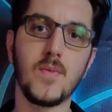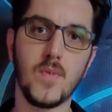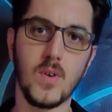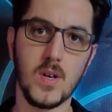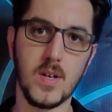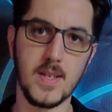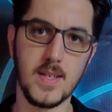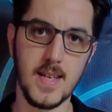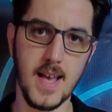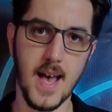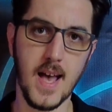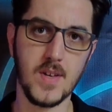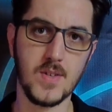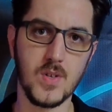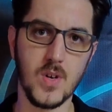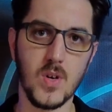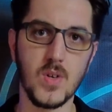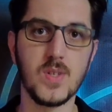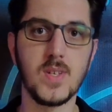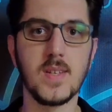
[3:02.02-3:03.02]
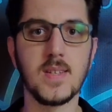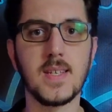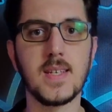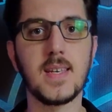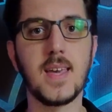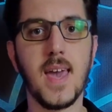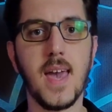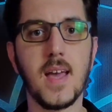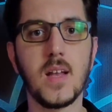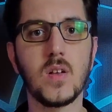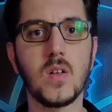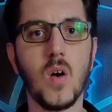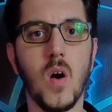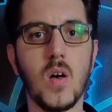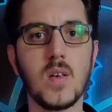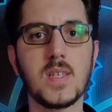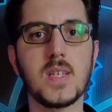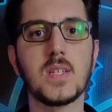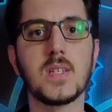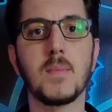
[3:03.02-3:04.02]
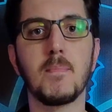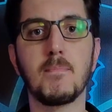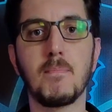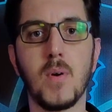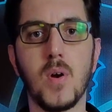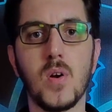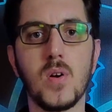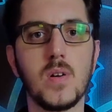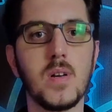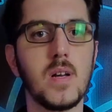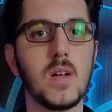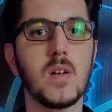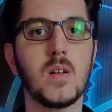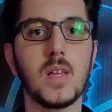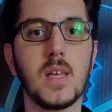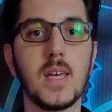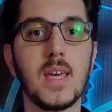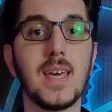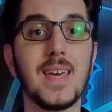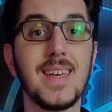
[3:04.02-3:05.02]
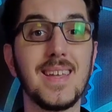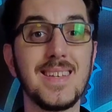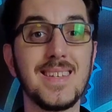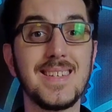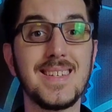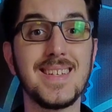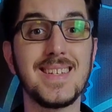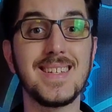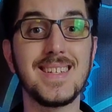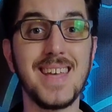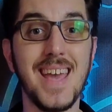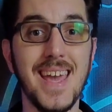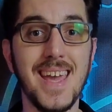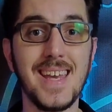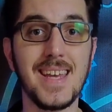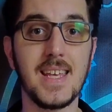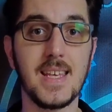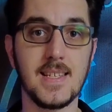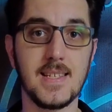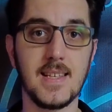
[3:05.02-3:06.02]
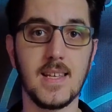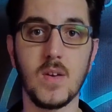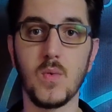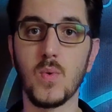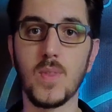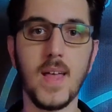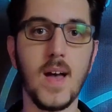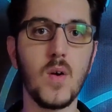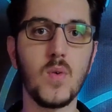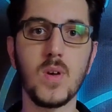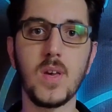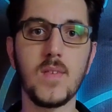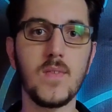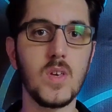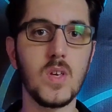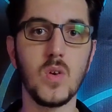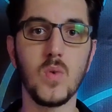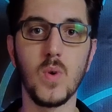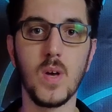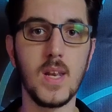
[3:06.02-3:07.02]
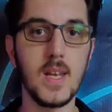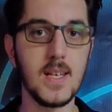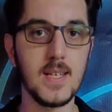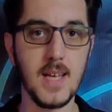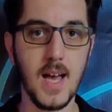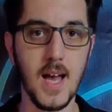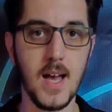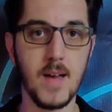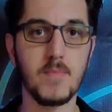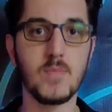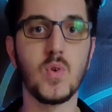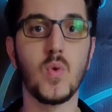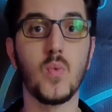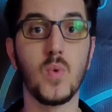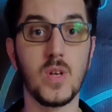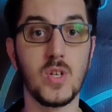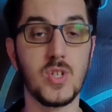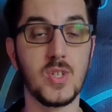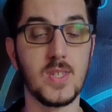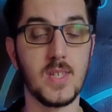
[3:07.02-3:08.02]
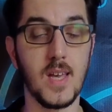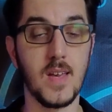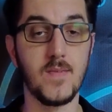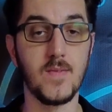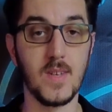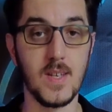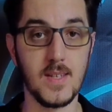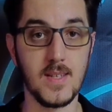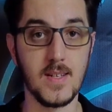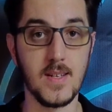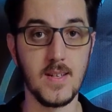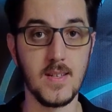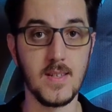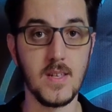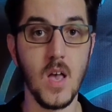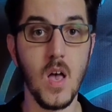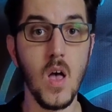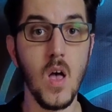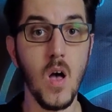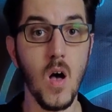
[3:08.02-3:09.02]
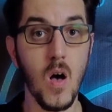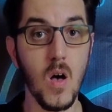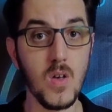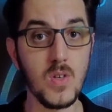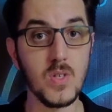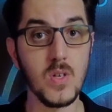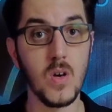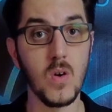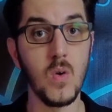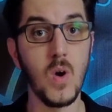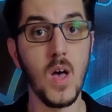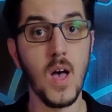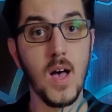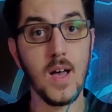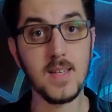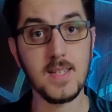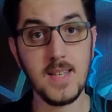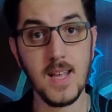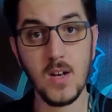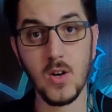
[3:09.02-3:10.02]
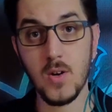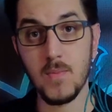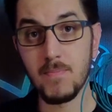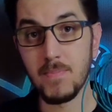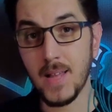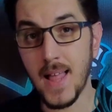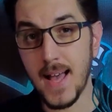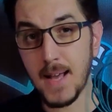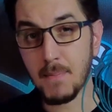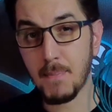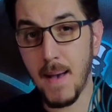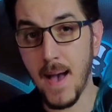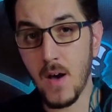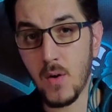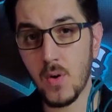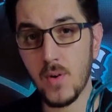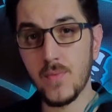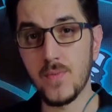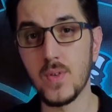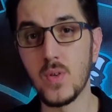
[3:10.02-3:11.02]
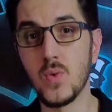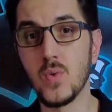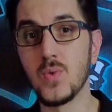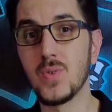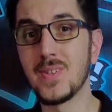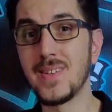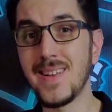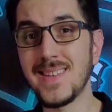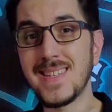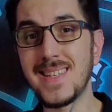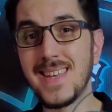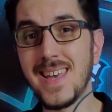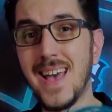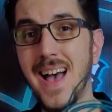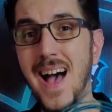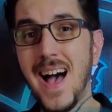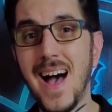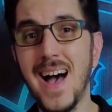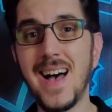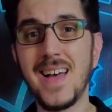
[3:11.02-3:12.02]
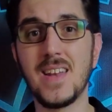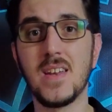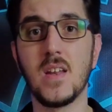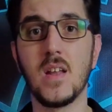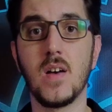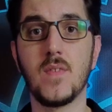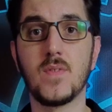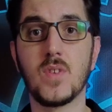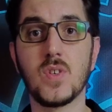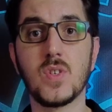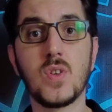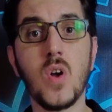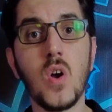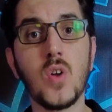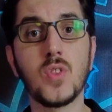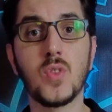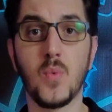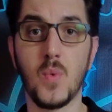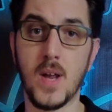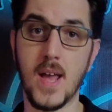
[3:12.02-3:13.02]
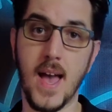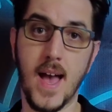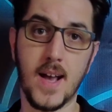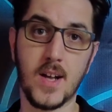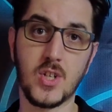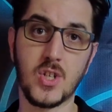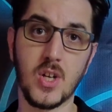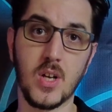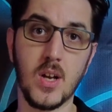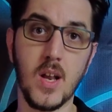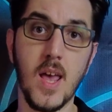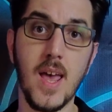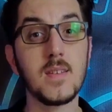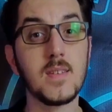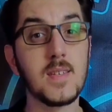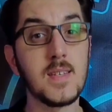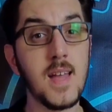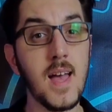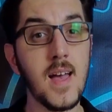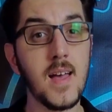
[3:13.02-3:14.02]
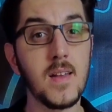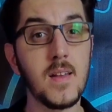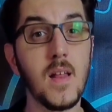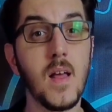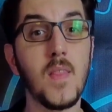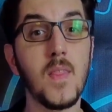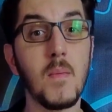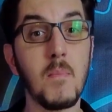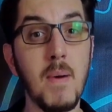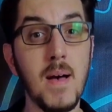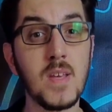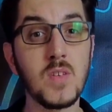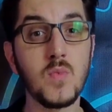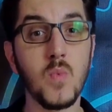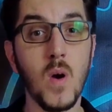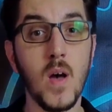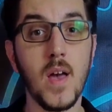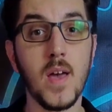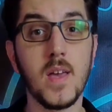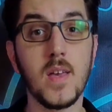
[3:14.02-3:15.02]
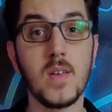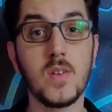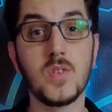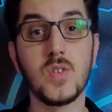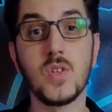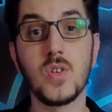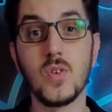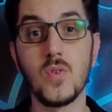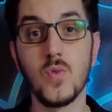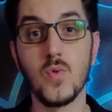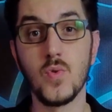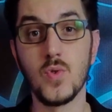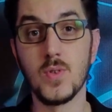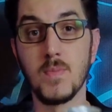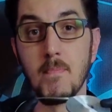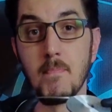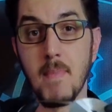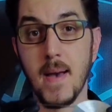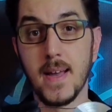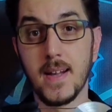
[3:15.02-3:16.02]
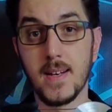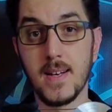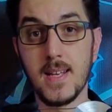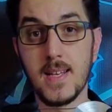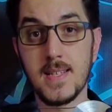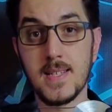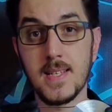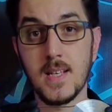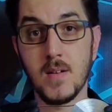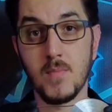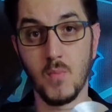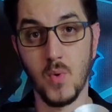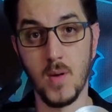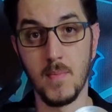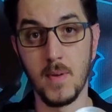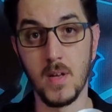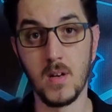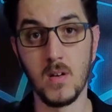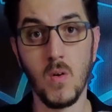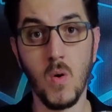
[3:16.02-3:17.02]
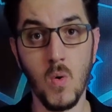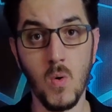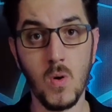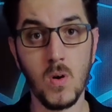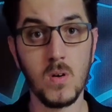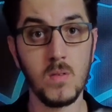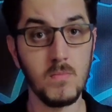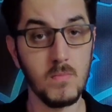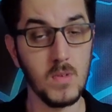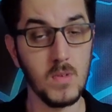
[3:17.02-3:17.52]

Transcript: for disaster since it can cause it to burn nearly instantaneously without giving you any time to reach a safe distance. Also, a standard black powder fuse doesn't get hot enough to start the reaction. Instead, the best way is to use magnesium ribbon, or